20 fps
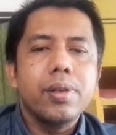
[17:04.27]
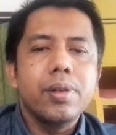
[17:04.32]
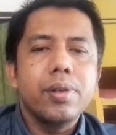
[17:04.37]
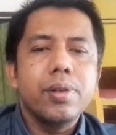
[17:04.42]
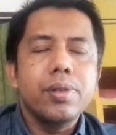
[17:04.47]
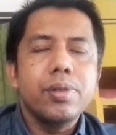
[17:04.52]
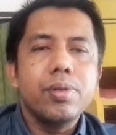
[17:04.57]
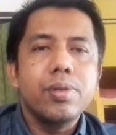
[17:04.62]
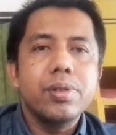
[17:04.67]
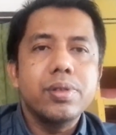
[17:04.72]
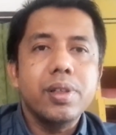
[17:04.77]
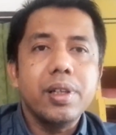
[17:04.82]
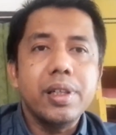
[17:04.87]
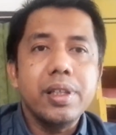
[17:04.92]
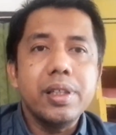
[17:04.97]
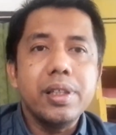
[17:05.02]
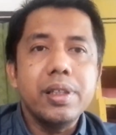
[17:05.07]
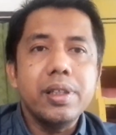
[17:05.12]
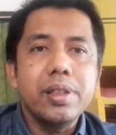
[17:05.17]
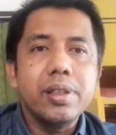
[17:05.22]

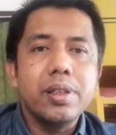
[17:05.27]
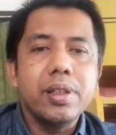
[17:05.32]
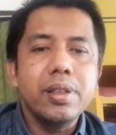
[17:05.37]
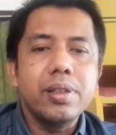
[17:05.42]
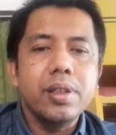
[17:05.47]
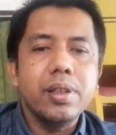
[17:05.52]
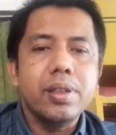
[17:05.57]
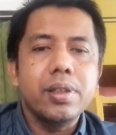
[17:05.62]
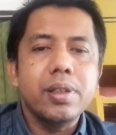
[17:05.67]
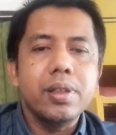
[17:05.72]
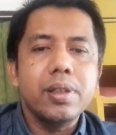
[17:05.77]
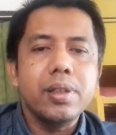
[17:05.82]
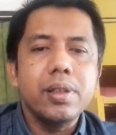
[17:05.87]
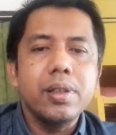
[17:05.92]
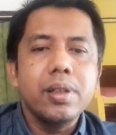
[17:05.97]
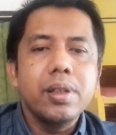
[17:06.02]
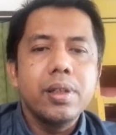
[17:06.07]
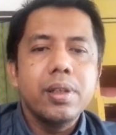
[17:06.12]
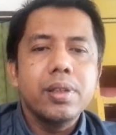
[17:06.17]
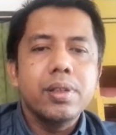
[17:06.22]
Usually, DDT
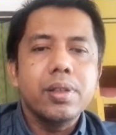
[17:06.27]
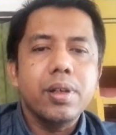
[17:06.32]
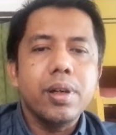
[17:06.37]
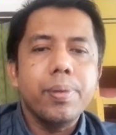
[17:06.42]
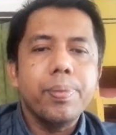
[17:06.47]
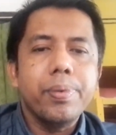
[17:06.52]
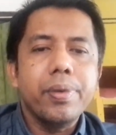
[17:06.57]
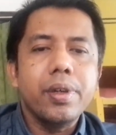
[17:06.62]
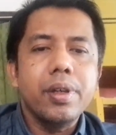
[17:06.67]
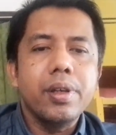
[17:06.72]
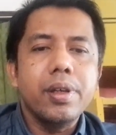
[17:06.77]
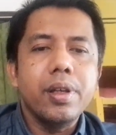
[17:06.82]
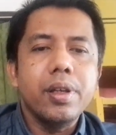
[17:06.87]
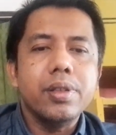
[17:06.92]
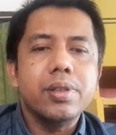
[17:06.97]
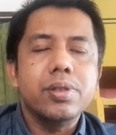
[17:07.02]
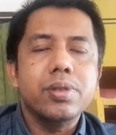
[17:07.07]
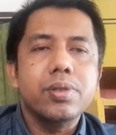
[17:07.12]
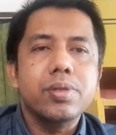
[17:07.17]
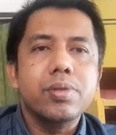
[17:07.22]
therapy
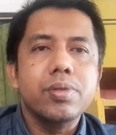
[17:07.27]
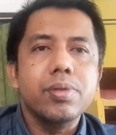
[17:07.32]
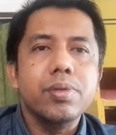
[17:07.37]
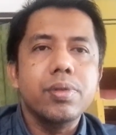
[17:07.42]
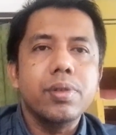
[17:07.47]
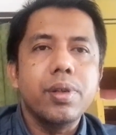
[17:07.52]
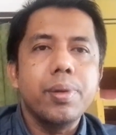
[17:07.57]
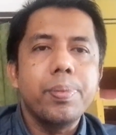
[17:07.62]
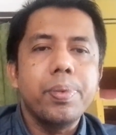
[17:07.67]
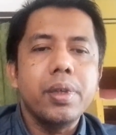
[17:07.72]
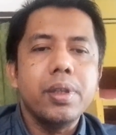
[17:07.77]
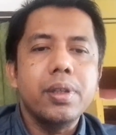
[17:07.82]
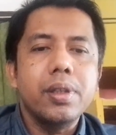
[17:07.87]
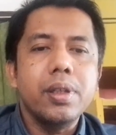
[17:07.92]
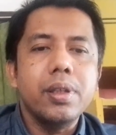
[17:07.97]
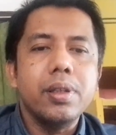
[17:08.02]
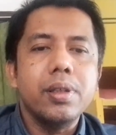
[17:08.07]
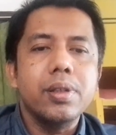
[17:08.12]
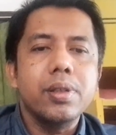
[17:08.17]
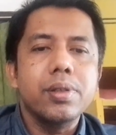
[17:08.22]
needs to repeat it